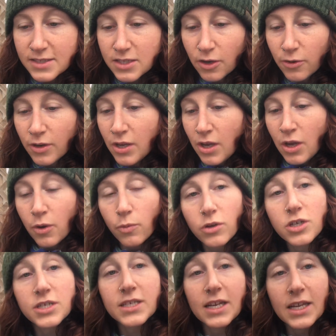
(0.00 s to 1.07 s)
So
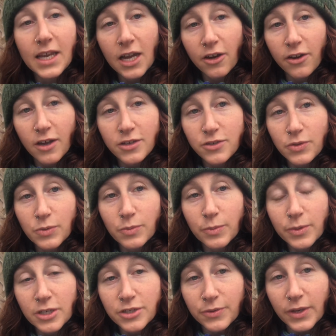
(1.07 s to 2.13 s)
we're just going to carry on doing
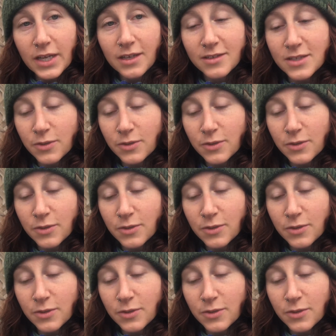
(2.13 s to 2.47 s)
what we're doing,